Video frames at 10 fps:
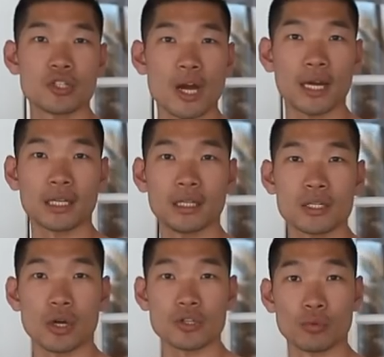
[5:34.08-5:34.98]
This jacket
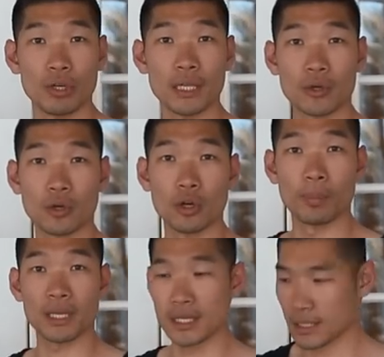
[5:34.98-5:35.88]
is also really cool
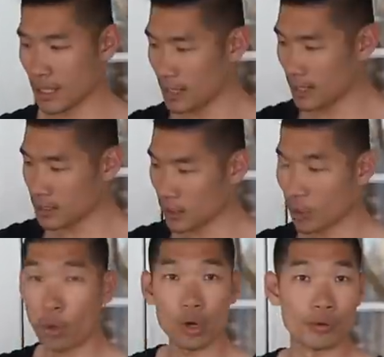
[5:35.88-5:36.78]
because it is a
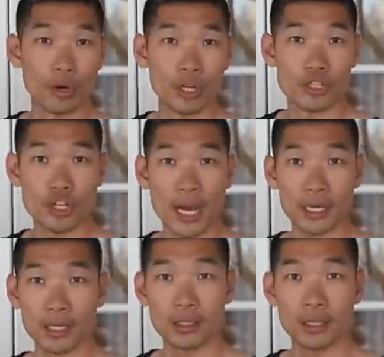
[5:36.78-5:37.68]
corduroy jacket.